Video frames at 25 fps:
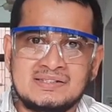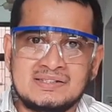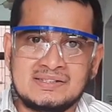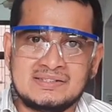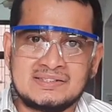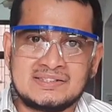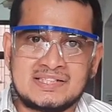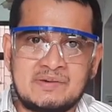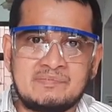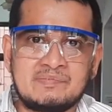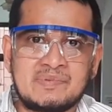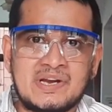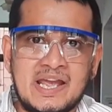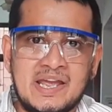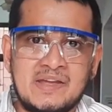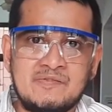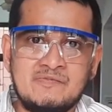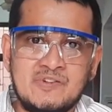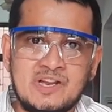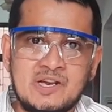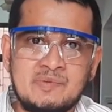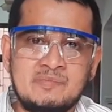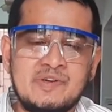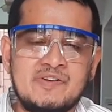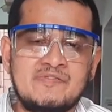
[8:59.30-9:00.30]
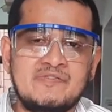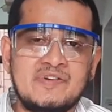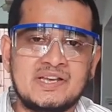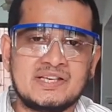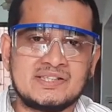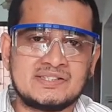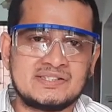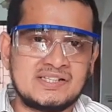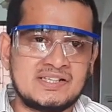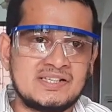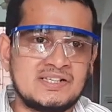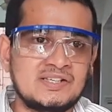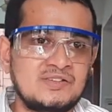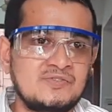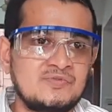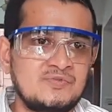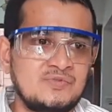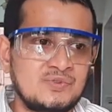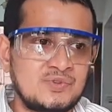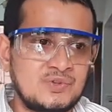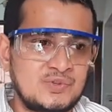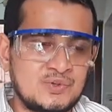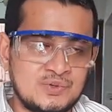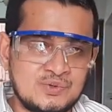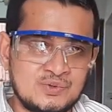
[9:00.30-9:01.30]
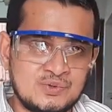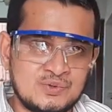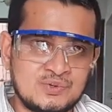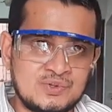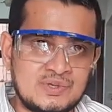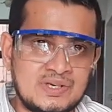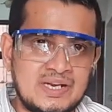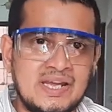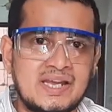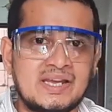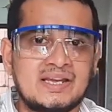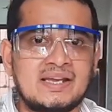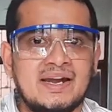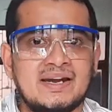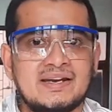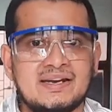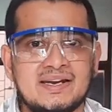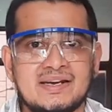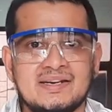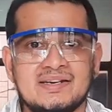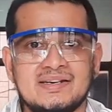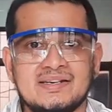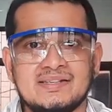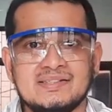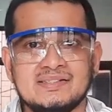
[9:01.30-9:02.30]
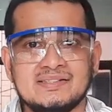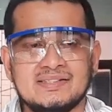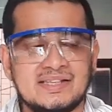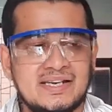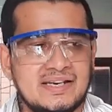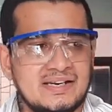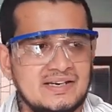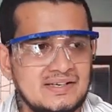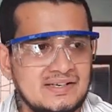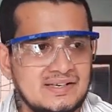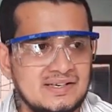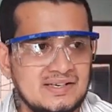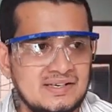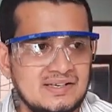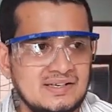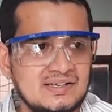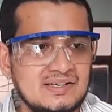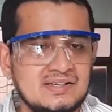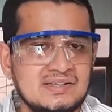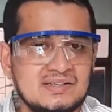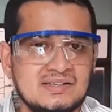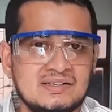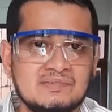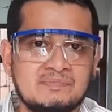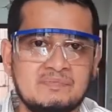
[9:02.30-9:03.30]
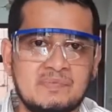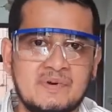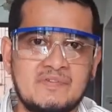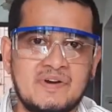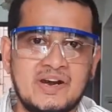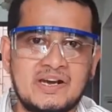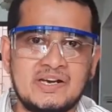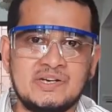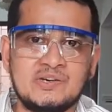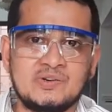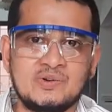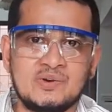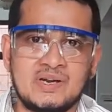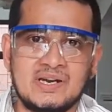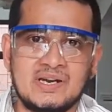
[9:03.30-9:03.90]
some time will be wasted to take attendance and provide you